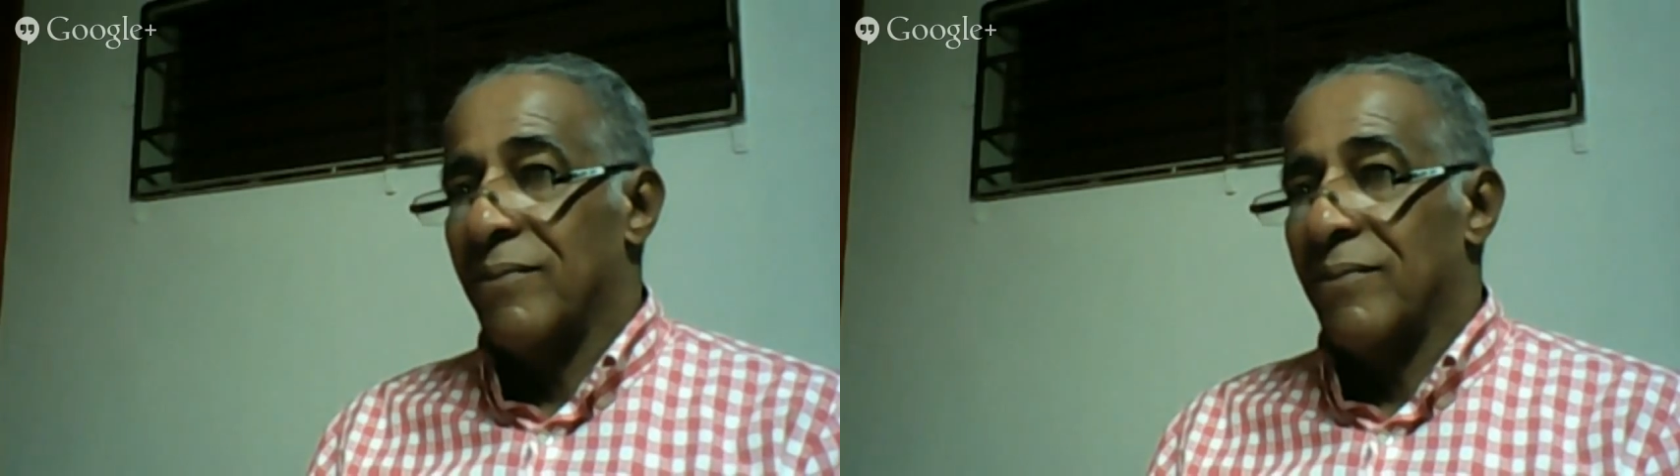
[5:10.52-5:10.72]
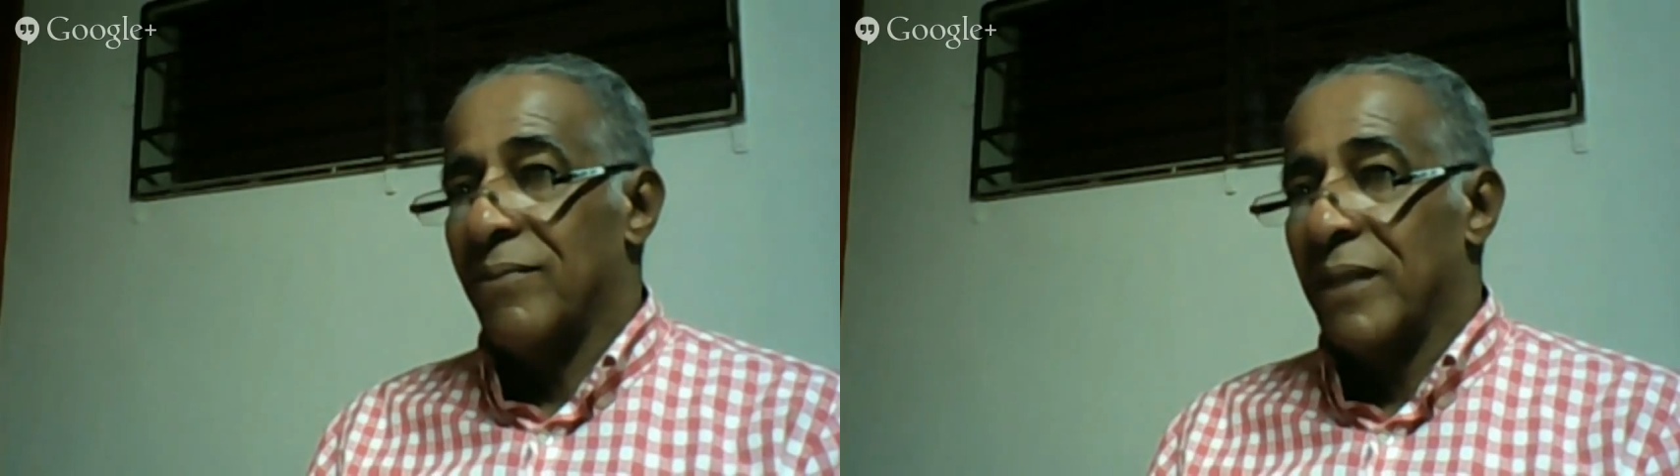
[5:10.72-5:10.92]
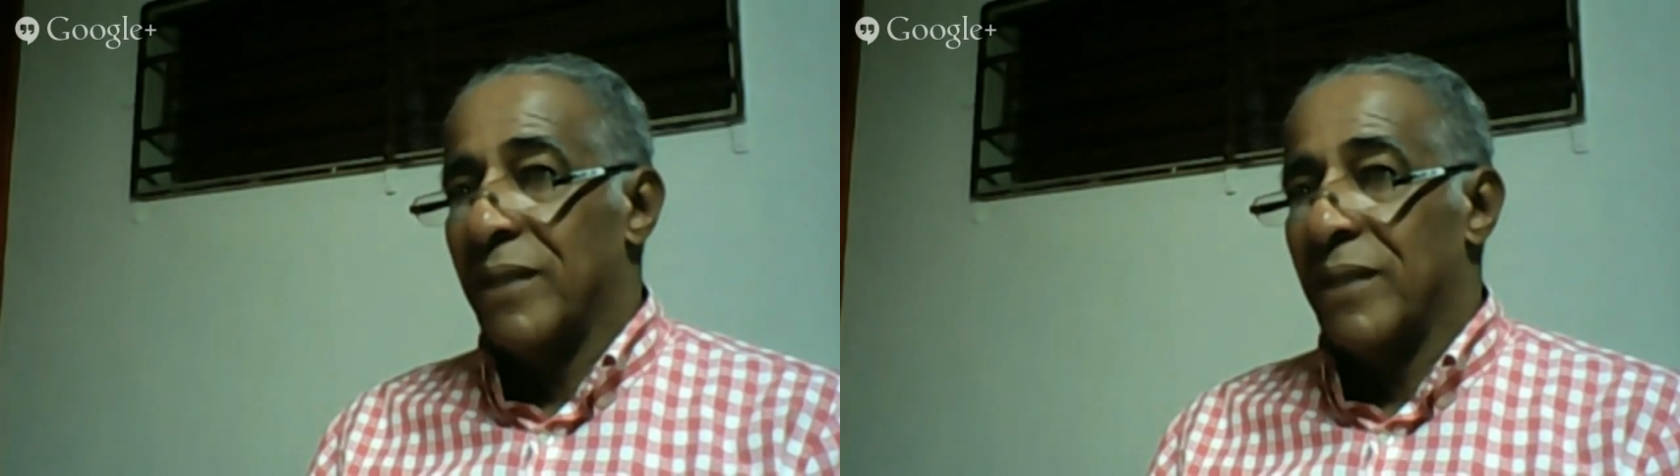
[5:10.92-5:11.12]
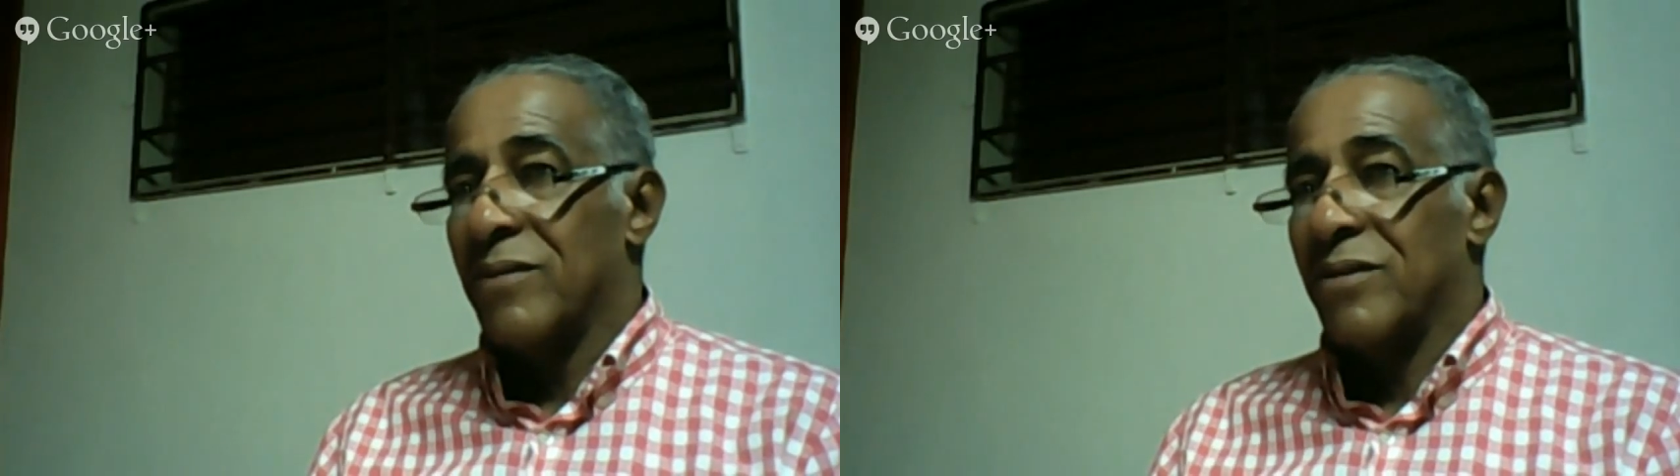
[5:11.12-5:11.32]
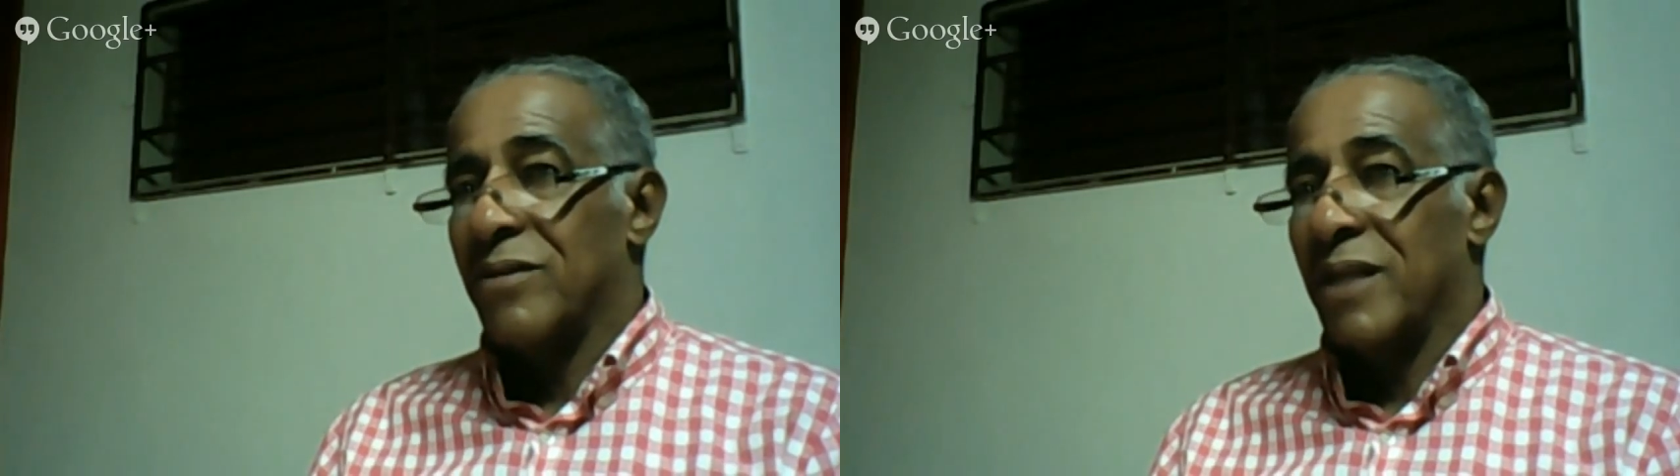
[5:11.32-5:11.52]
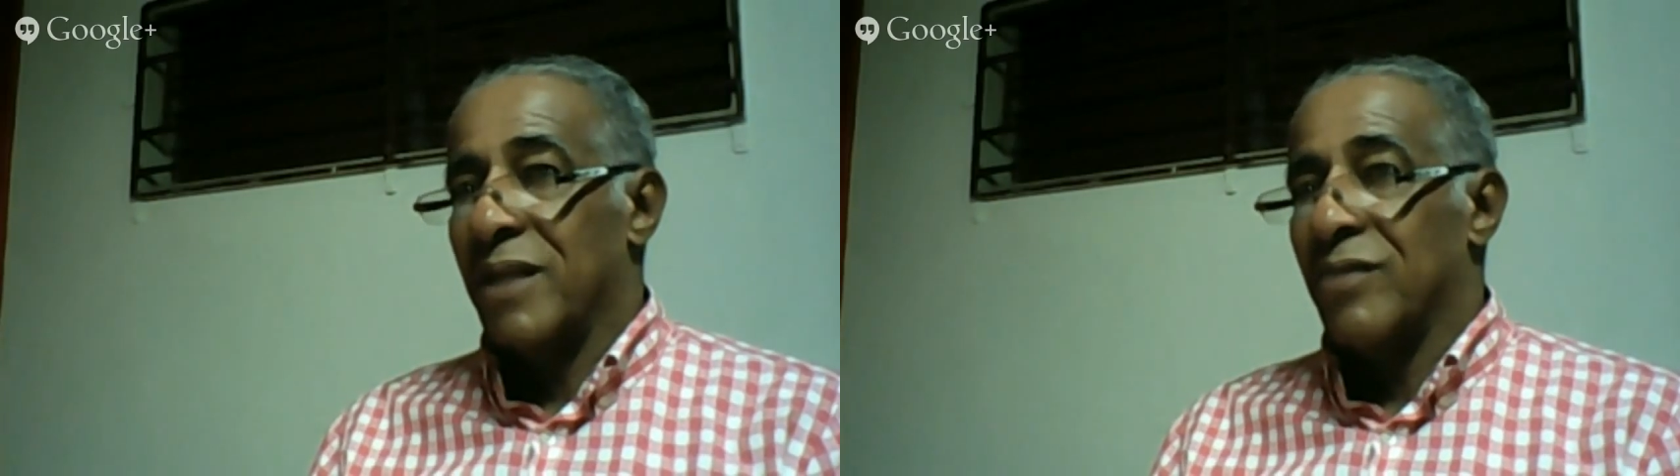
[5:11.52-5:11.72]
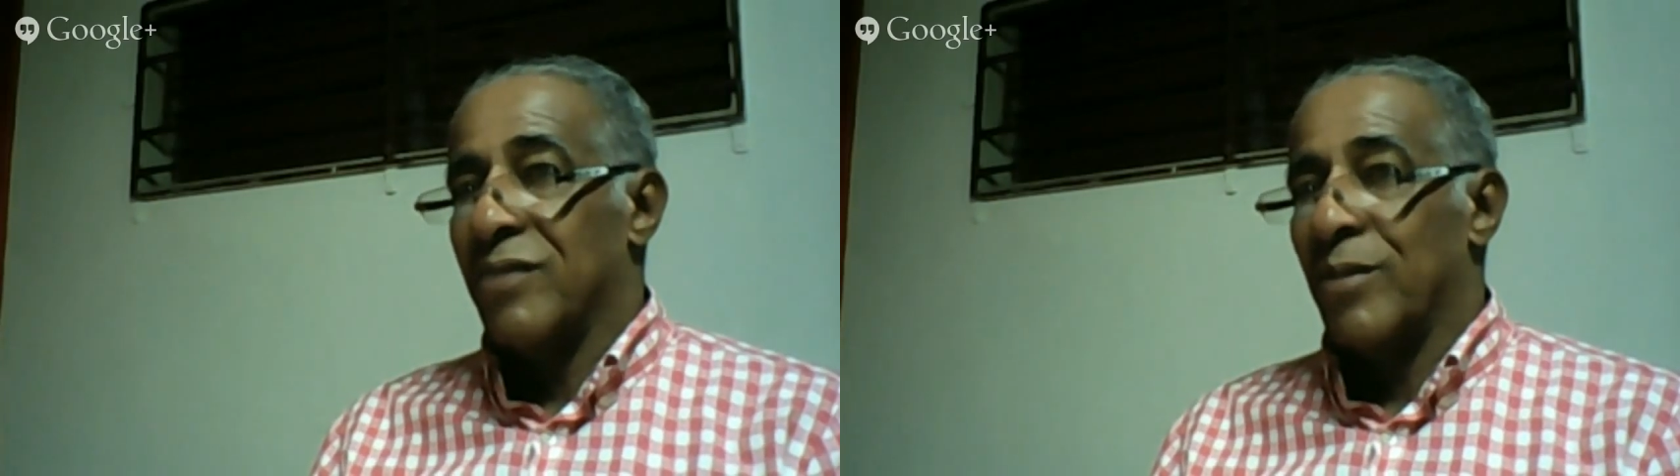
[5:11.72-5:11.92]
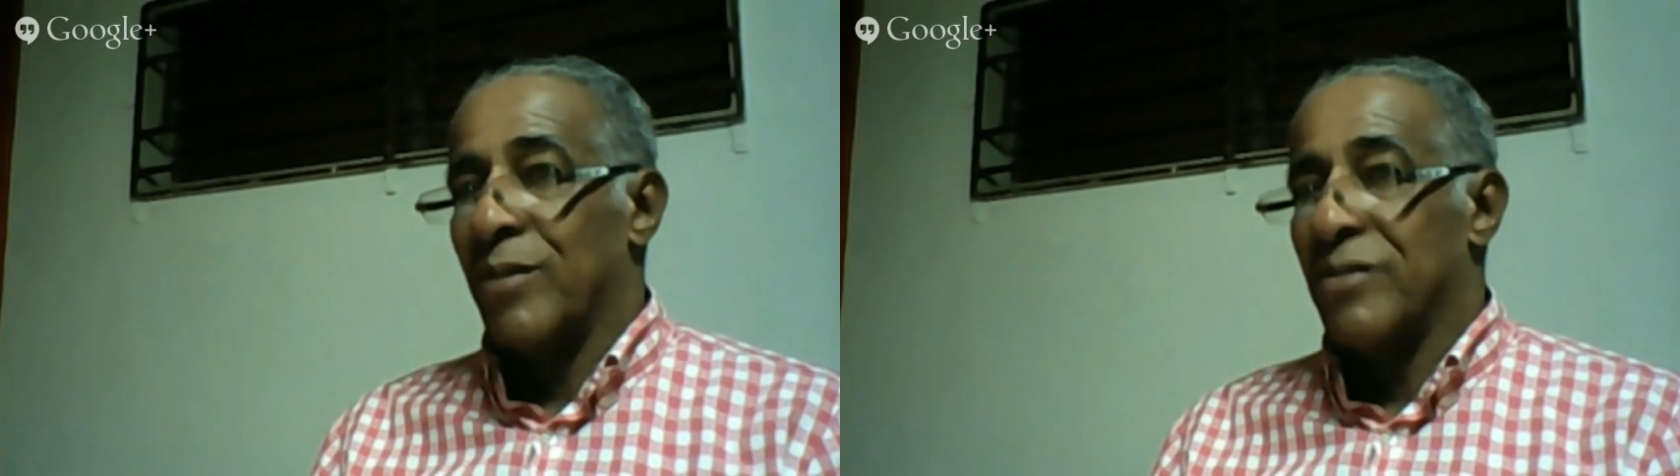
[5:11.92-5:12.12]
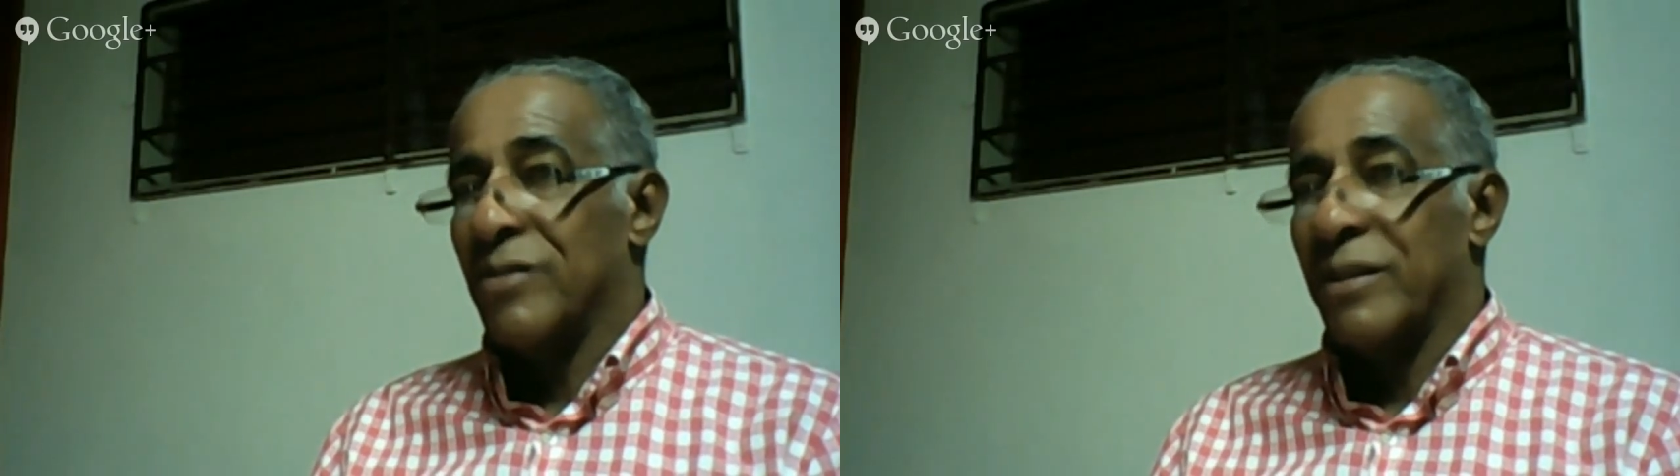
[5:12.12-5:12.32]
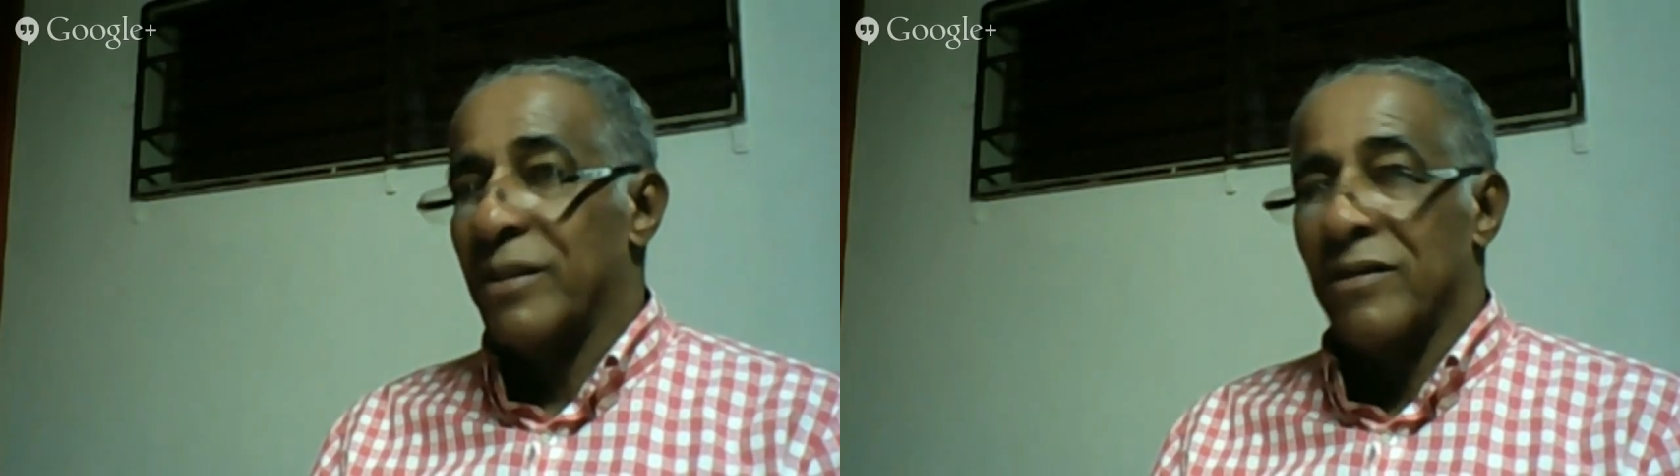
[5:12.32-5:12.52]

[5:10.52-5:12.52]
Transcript: begins to take responsibility